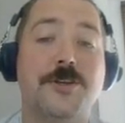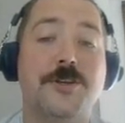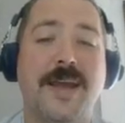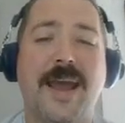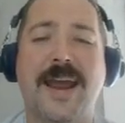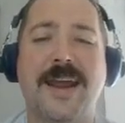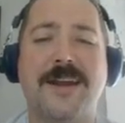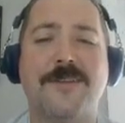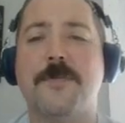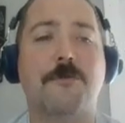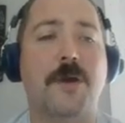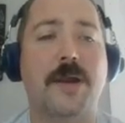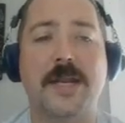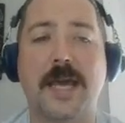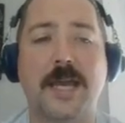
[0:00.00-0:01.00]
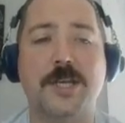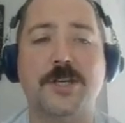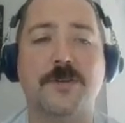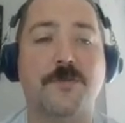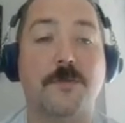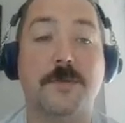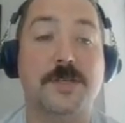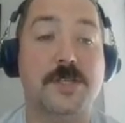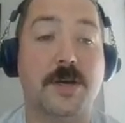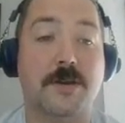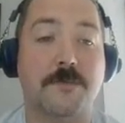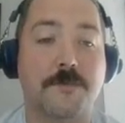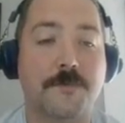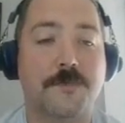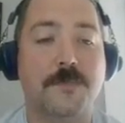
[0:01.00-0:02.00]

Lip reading: from things like radiation from the sun.